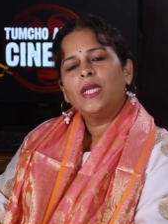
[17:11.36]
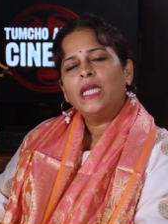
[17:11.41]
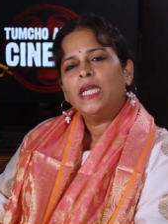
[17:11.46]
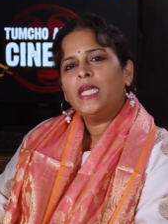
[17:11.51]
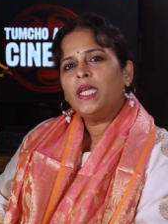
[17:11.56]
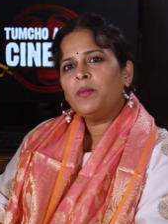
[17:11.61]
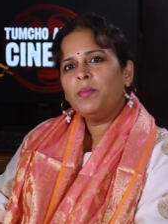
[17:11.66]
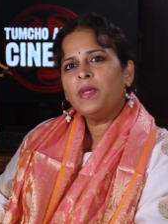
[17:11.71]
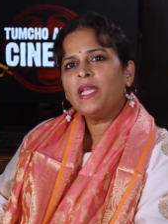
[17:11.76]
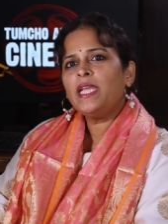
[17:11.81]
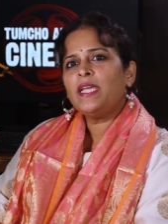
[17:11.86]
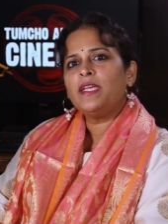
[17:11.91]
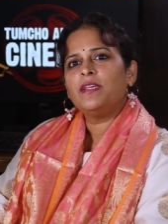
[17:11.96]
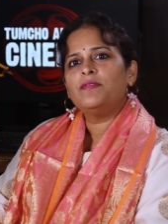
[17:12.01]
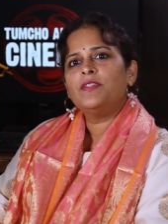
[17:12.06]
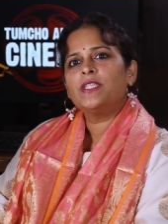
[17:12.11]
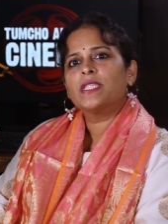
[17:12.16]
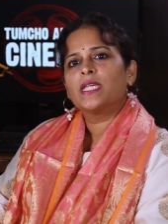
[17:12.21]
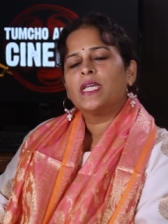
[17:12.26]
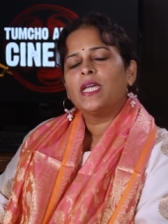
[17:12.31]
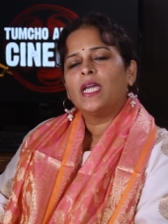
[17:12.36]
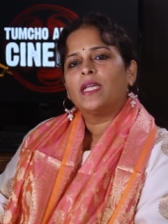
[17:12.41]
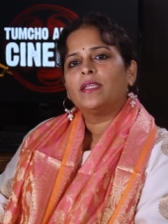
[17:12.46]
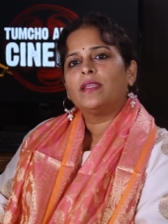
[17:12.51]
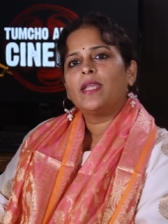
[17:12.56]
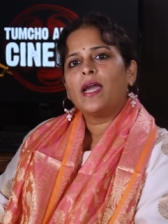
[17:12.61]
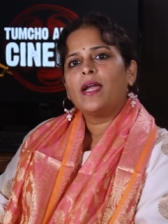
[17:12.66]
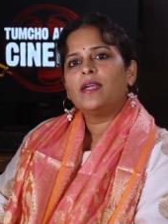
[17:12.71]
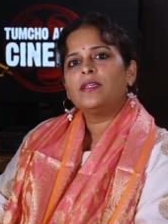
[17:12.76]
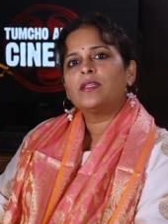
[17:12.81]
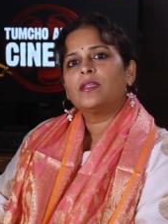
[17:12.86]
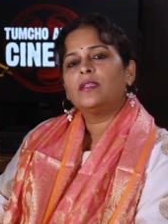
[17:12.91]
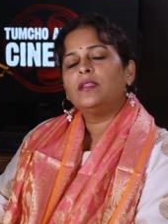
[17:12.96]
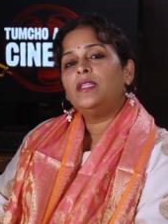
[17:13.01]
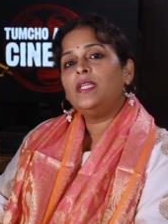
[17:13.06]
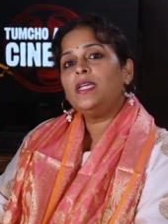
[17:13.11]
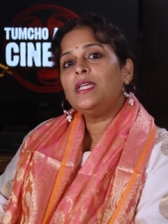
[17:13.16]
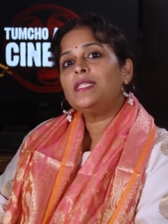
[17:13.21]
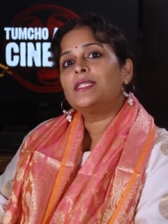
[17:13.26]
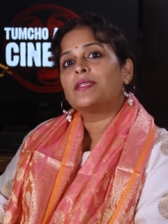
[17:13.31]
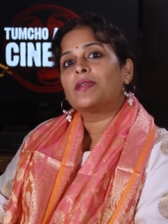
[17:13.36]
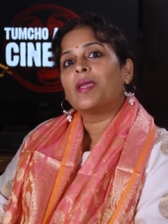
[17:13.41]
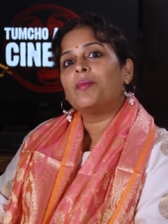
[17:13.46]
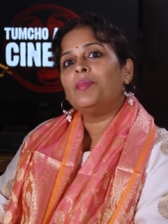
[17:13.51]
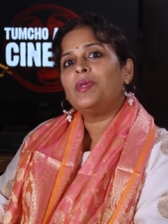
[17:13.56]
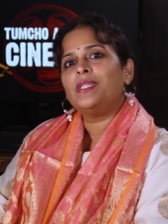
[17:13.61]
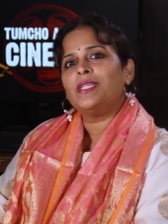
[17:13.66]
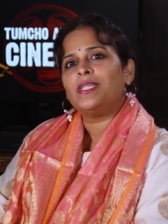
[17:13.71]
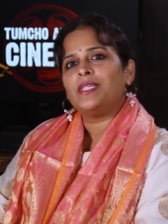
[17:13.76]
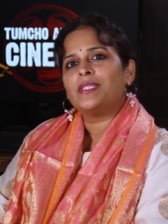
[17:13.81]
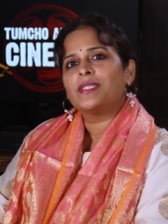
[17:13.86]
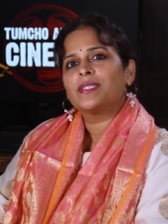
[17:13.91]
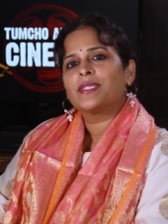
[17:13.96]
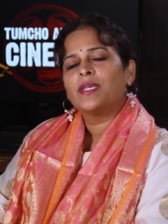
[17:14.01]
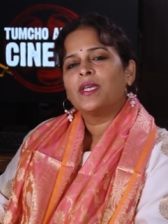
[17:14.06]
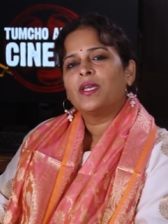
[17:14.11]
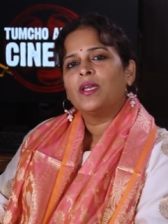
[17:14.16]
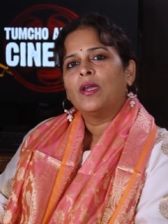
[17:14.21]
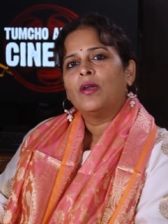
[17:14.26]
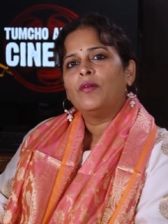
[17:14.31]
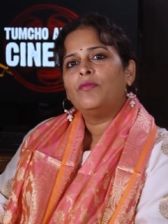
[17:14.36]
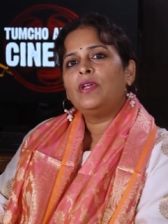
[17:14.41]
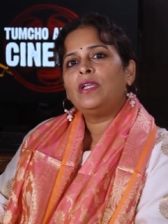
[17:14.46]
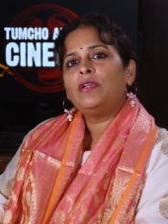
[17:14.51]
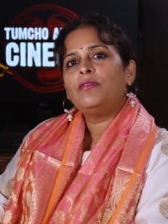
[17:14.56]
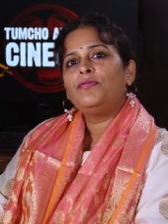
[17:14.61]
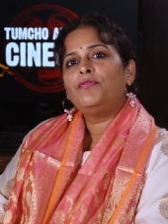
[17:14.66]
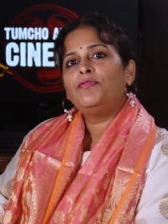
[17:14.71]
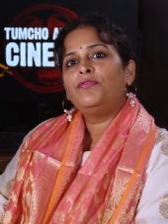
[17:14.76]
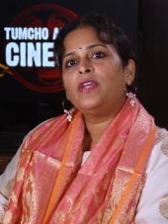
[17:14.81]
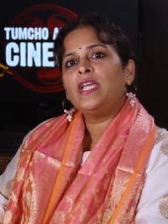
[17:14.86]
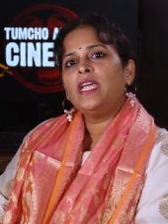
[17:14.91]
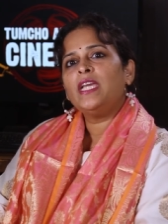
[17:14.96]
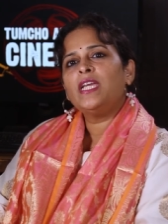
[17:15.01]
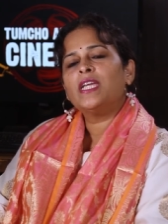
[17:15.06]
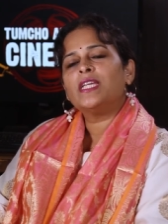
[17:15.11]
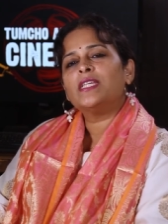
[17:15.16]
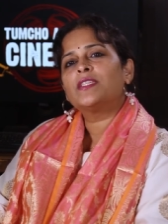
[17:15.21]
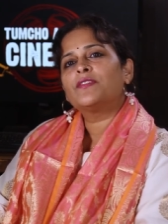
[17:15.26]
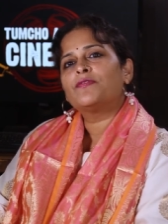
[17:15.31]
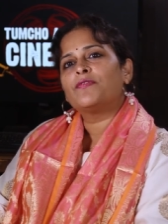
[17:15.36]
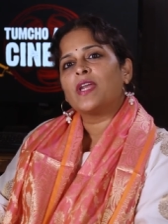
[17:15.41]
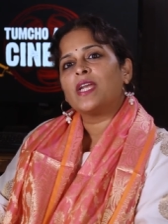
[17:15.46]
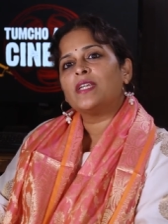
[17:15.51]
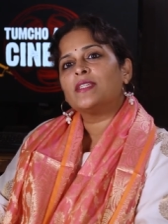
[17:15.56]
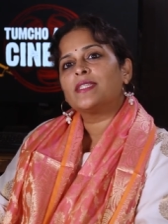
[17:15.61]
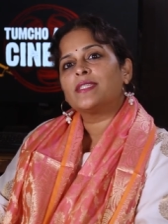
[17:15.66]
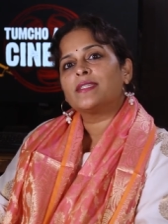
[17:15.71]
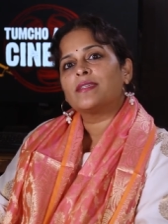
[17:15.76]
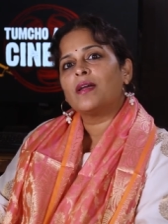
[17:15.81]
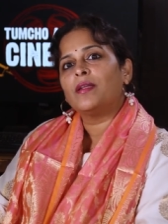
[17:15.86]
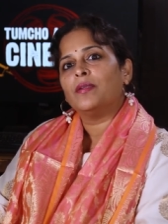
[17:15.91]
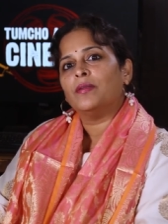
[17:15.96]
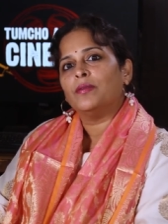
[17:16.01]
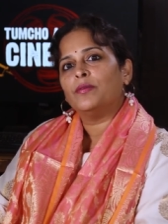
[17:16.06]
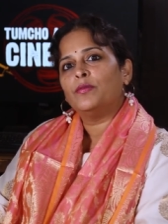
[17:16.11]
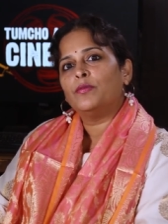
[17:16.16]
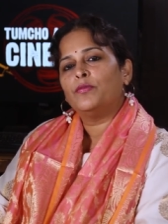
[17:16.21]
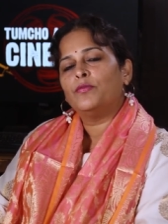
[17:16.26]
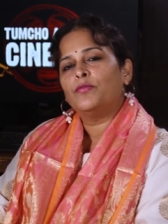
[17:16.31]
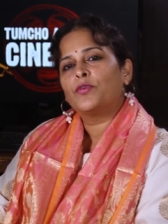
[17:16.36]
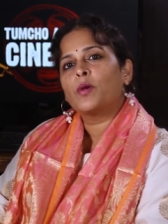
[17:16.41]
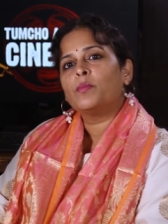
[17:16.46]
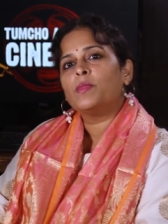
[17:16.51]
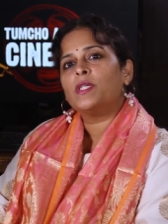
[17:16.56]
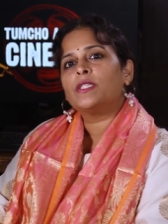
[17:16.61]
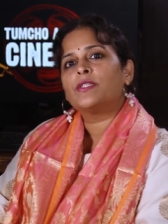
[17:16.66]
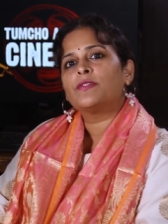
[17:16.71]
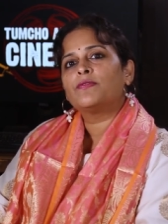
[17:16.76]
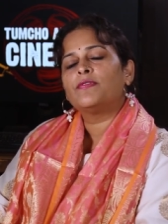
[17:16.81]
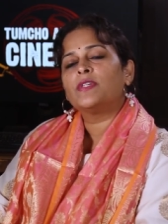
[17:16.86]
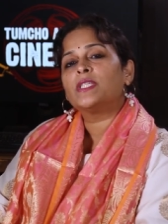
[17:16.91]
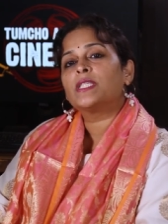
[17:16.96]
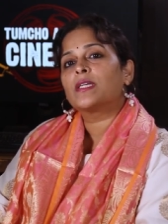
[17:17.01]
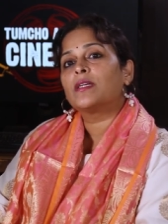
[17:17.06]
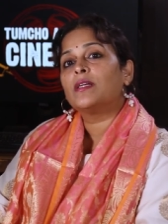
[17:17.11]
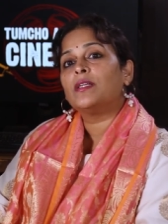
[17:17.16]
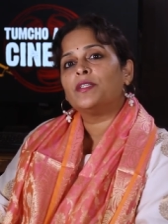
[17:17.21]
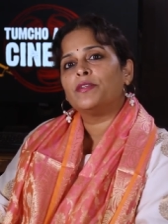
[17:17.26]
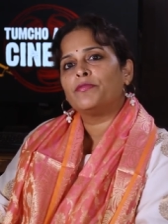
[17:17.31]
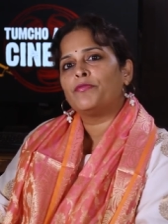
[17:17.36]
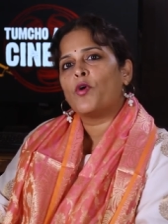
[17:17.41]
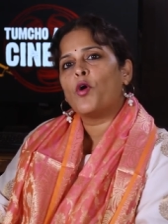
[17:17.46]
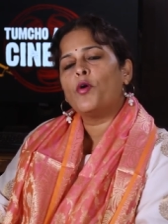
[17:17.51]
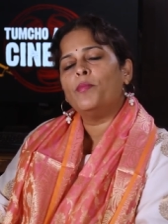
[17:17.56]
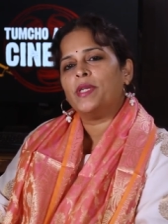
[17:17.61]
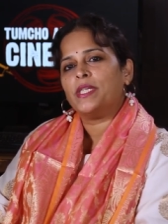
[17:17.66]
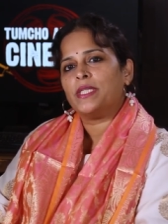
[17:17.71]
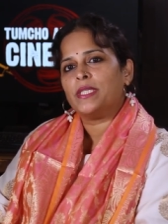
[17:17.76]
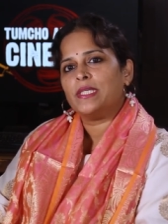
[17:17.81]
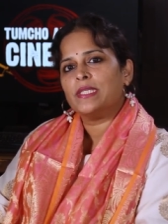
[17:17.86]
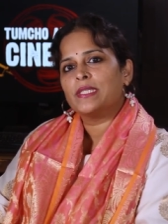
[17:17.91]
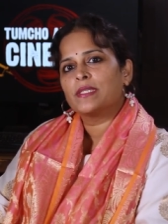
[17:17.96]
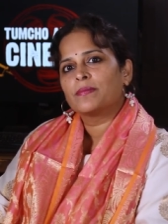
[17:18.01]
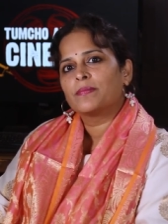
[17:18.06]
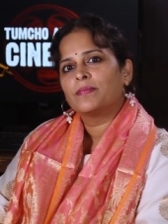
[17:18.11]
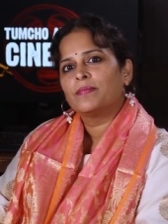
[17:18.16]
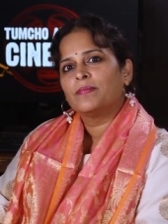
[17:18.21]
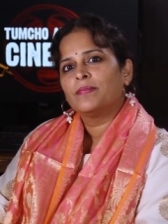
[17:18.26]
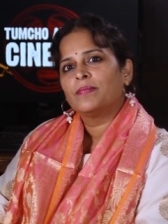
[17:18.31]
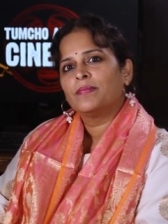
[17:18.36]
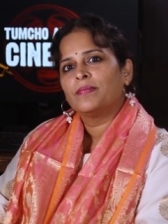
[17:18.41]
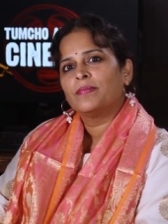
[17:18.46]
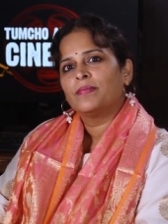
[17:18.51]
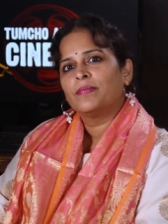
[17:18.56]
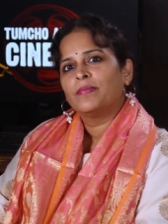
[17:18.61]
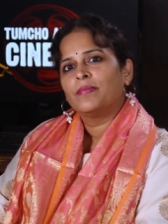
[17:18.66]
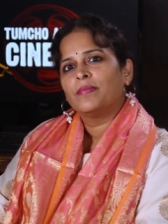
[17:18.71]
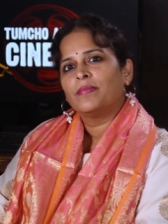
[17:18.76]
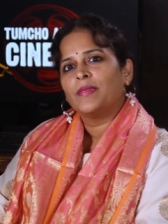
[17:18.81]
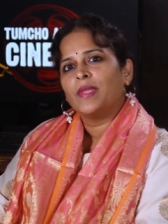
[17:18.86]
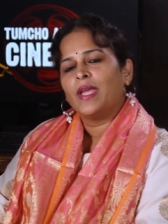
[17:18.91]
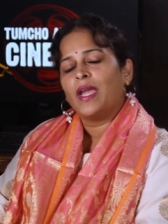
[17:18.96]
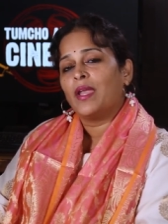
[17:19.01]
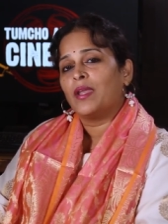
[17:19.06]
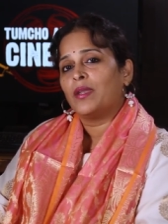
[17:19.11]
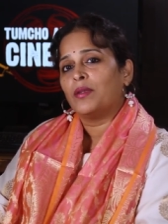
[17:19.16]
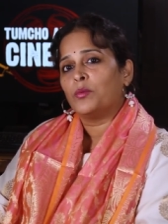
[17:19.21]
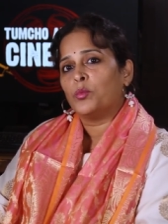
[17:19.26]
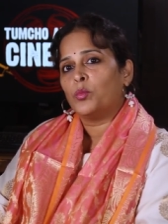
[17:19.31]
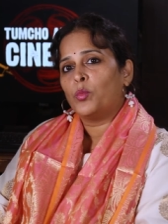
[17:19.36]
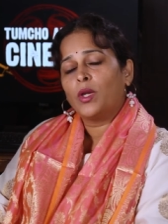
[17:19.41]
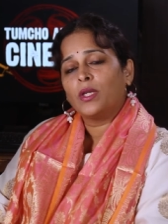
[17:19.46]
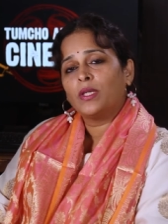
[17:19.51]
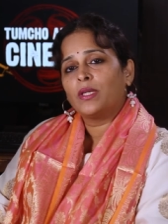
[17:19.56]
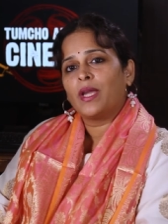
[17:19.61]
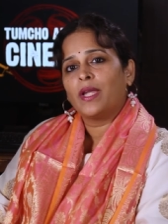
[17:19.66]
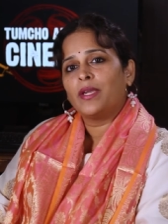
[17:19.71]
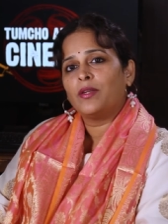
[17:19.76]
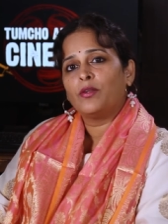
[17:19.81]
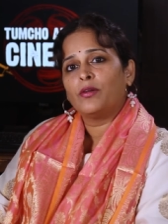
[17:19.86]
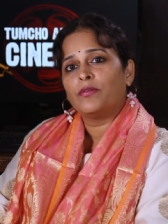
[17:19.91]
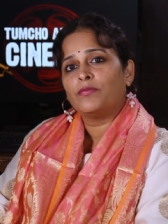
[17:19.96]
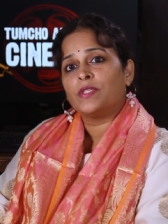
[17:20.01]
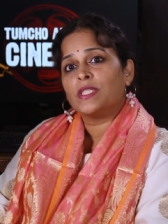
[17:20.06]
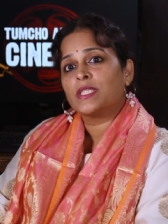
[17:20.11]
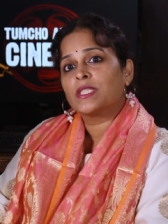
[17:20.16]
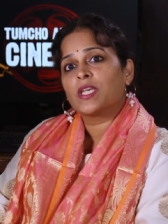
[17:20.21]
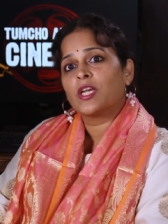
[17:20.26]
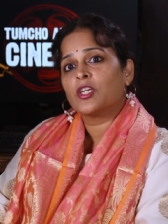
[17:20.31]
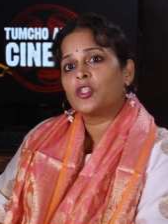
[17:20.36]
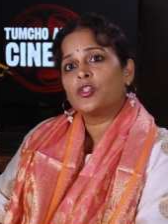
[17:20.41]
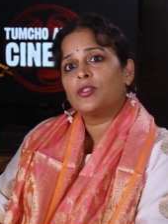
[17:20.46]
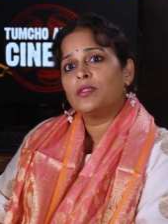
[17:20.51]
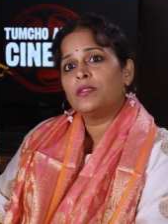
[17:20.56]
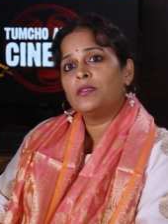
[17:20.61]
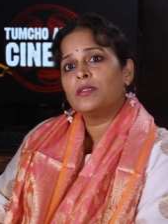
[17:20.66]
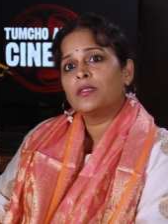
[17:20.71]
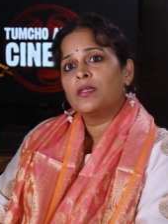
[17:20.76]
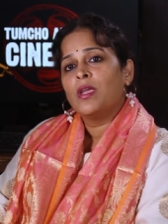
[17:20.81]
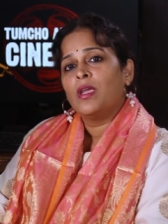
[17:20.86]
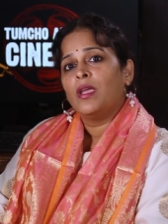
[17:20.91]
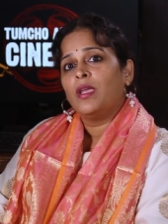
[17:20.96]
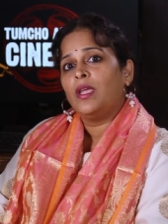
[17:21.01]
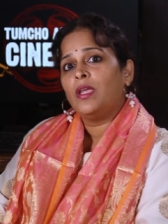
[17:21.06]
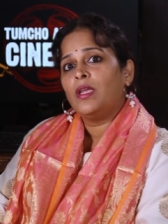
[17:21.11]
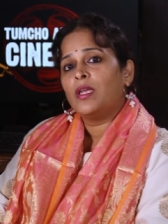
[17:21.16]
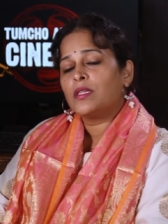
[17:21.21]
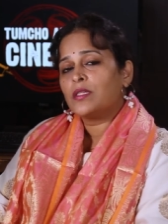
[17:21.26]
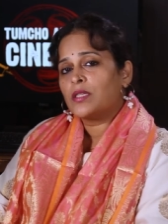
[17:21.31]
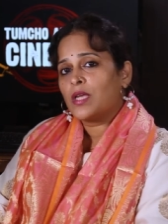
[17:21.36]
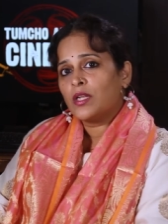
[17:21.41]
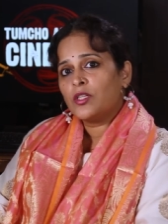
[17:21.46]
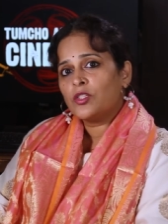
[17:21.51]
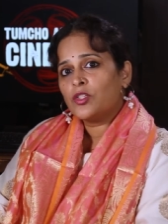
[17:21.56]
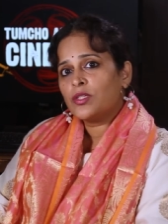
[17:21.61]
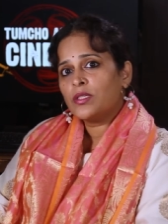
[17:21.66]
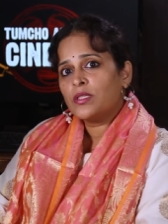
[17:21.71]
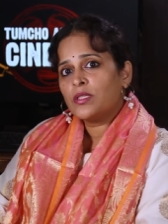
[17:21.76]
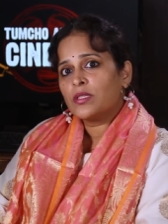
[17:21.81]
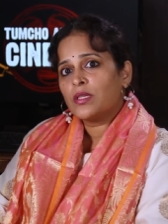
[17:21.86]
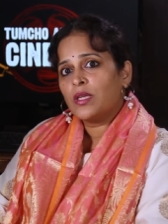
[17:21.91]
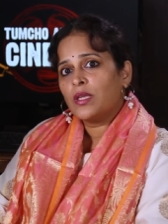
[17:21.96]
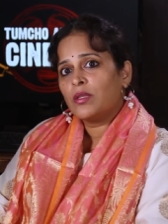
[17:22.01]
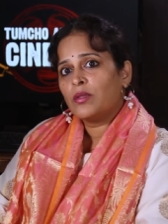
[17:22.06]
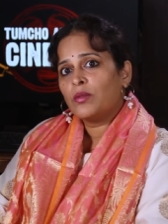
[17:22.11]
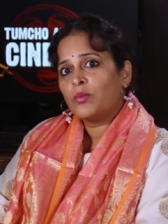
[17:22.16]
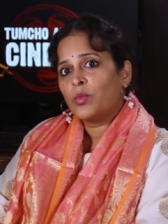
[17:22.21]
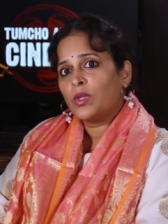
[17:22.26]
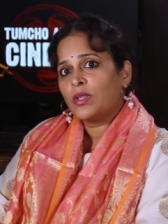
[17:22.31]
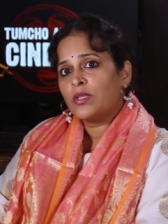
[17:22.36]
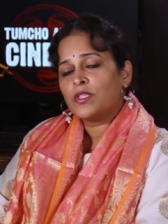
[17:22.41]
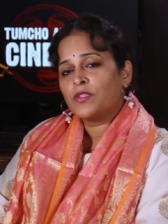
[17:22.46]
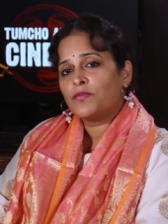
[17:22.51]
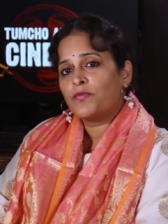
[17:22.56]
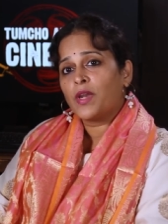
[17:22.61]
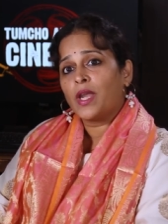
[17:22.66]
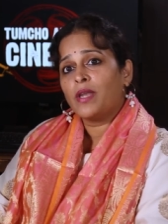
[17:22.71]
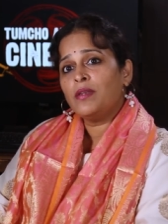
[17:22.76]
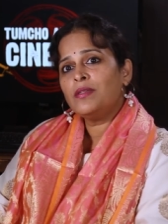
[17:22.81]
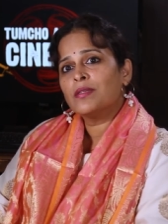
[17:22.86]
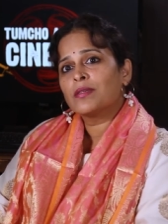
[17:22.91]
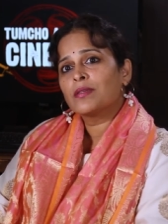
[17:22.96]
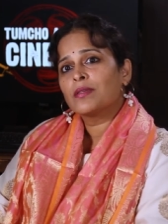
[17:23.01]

He believes that these remedies will free his friend's son from his physical deformities. And what kind of discussions he indulges in with his friend?